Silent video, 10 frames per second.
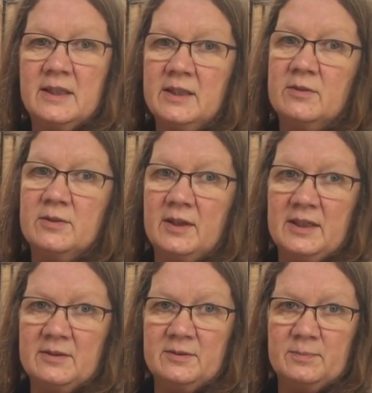he'll,
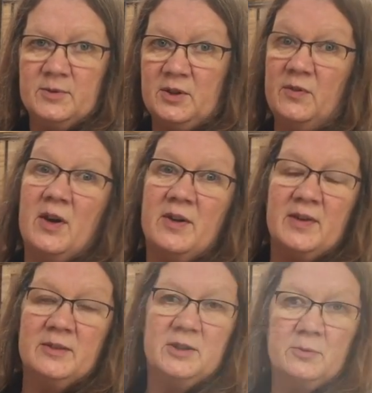he'll survive
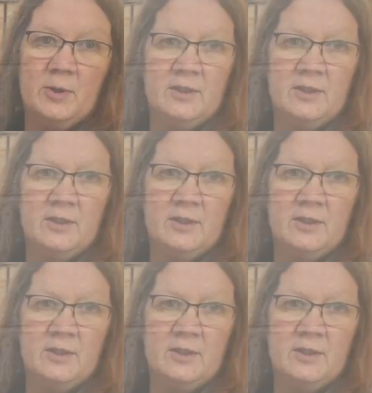out in the